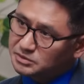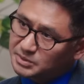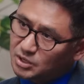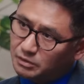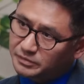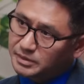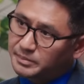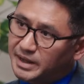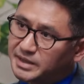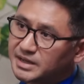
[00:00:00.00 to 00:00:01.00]
that was being
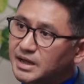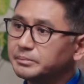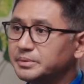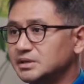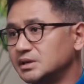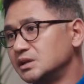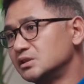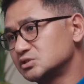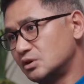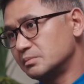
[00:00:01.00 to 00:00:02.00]
offered by a company
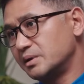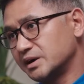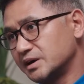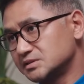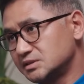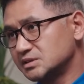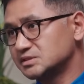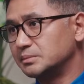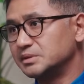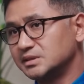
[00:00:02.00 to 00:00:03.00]
in the stock markets.
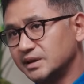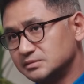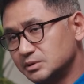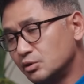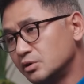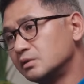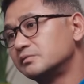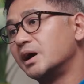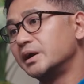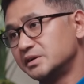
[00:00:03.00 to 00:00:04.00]
This is something that's been going
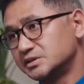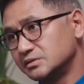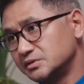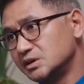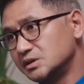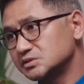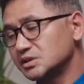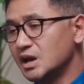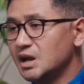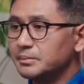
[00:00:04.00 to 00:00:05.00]
on for hundreds of years.